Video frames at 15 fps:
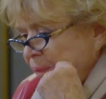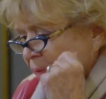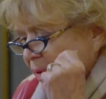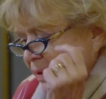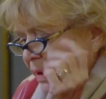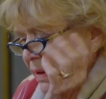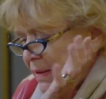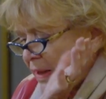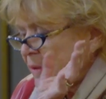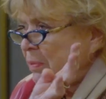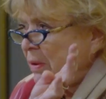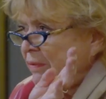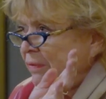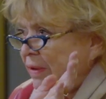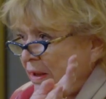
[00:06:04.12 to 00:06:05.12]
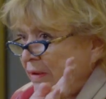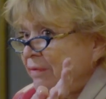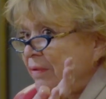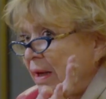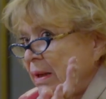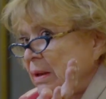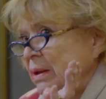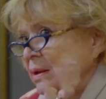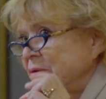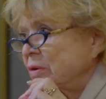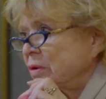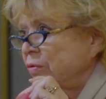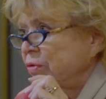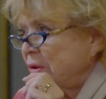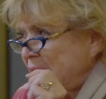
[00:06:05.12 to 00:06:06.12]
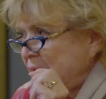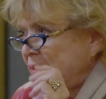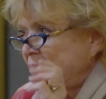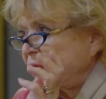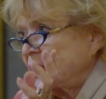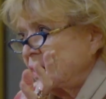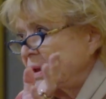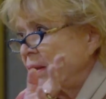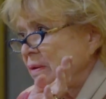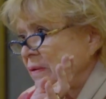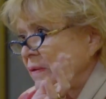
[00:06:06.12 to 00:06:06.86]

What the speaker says: this has been very violent also in the Senate.